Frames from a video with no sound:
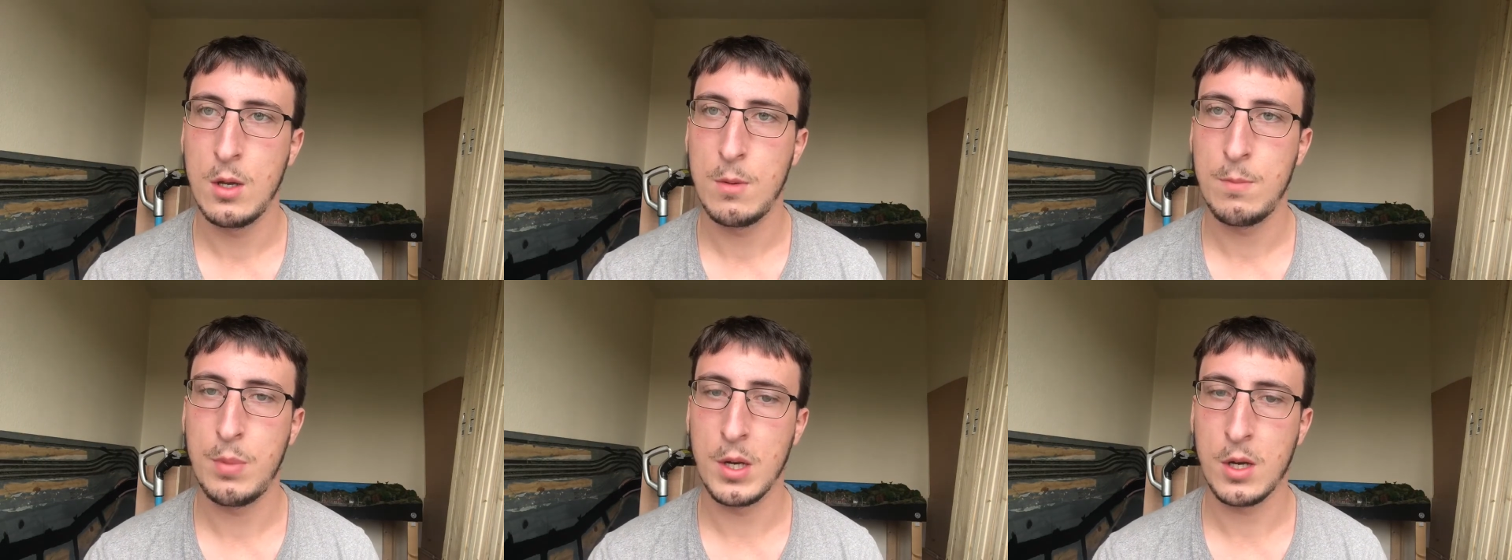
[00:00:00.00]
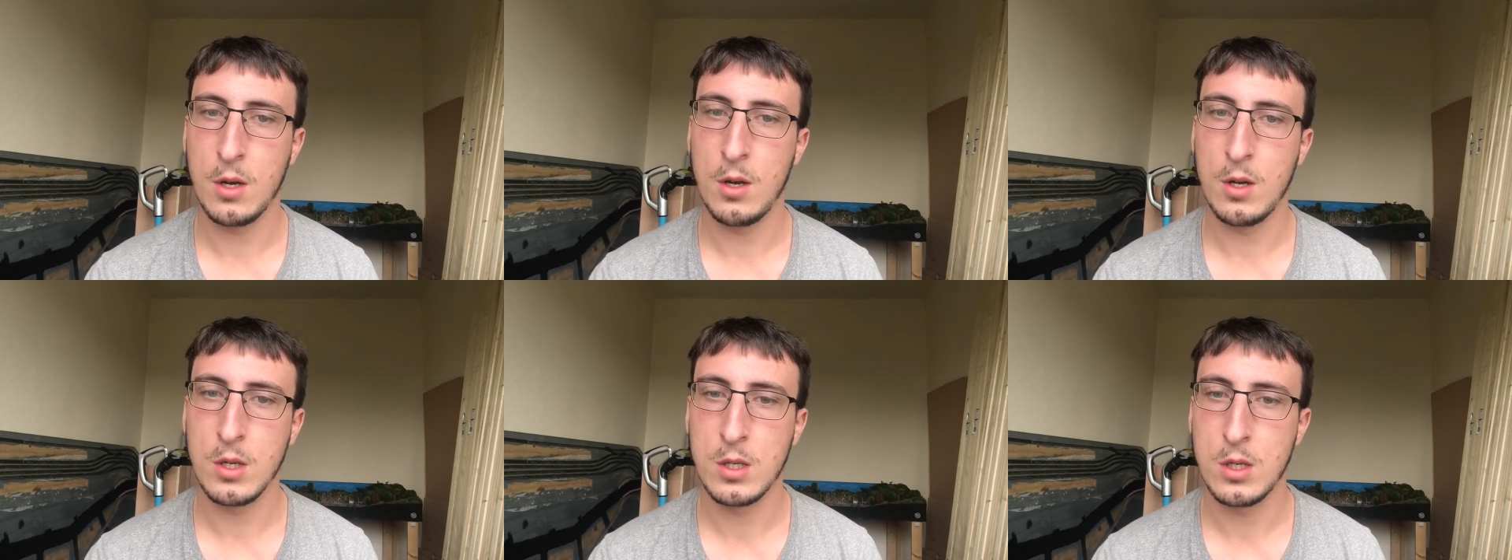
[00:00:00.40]

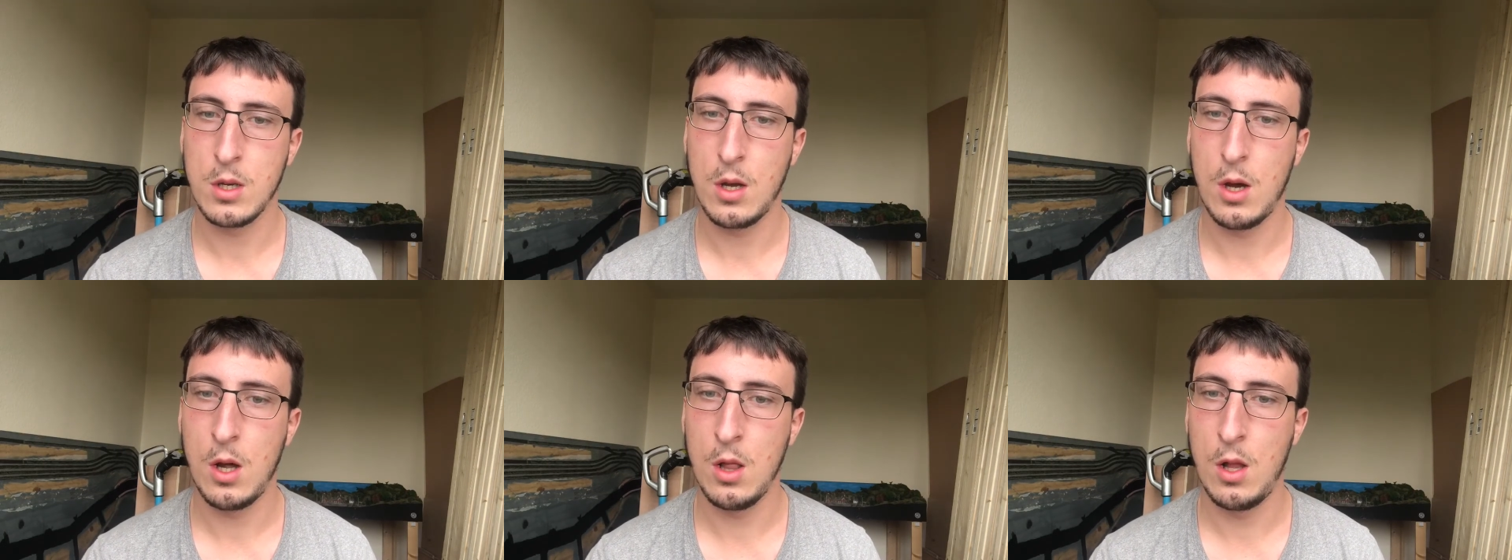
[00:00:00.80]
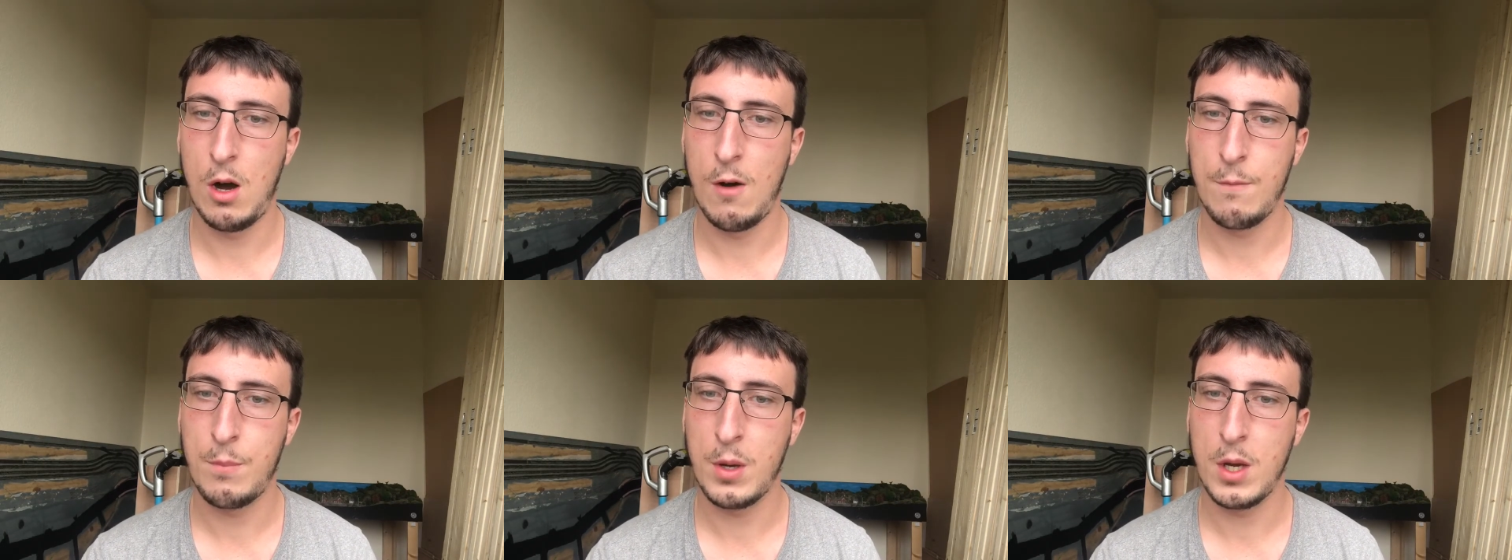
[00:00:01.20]
because a lot
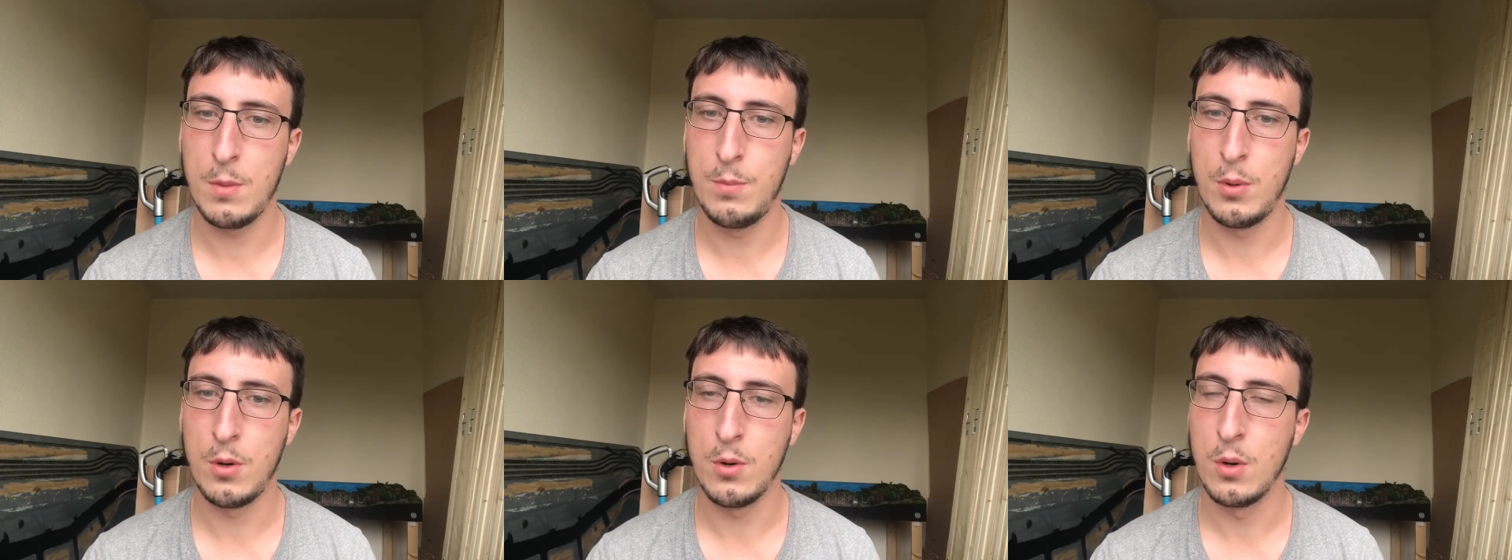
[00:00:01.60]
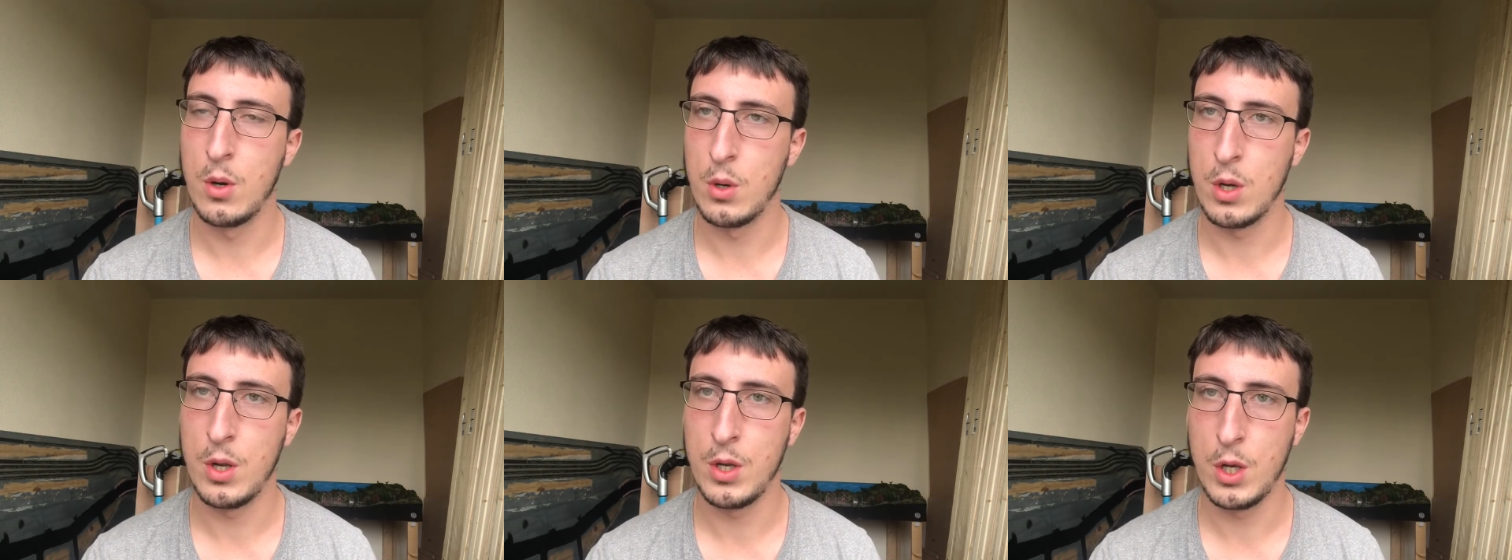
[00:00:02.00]
of people who
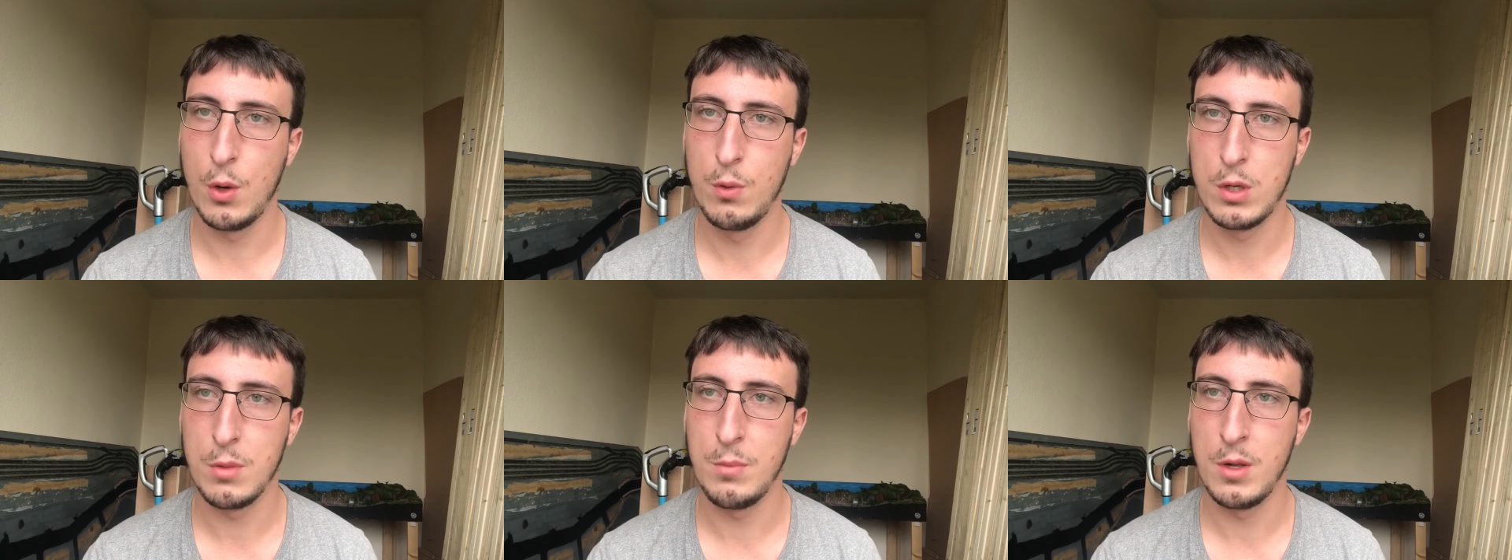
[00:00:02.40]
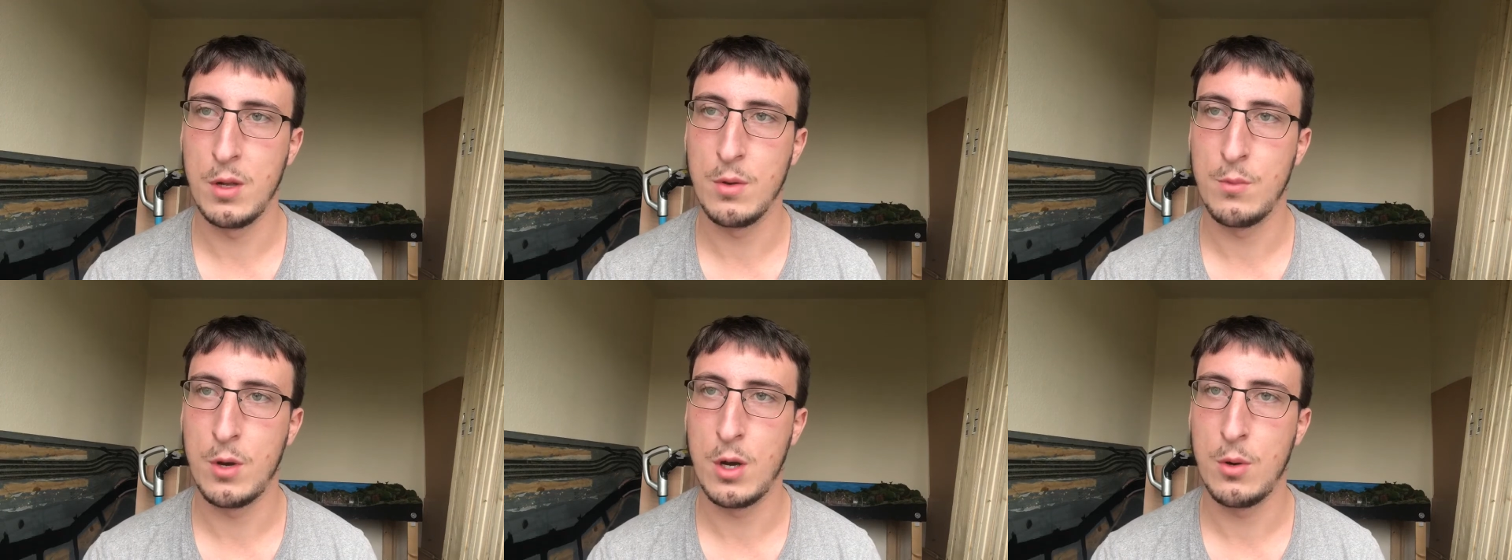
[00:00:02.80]
are new to building
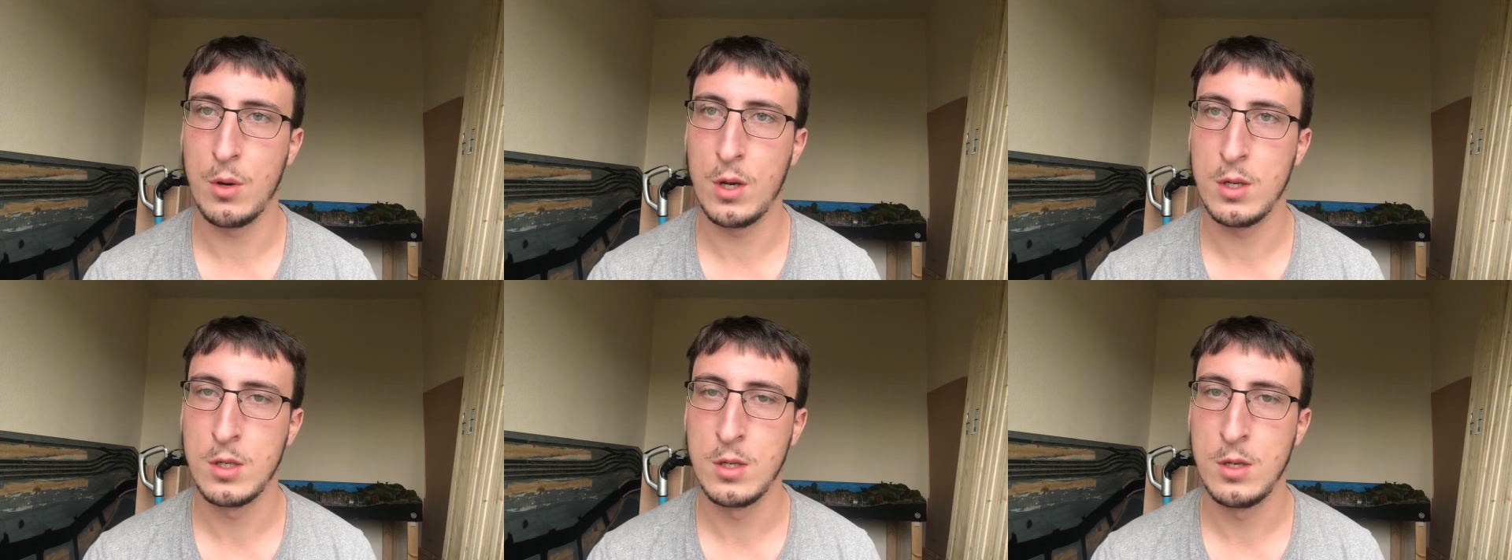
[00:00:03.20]
railways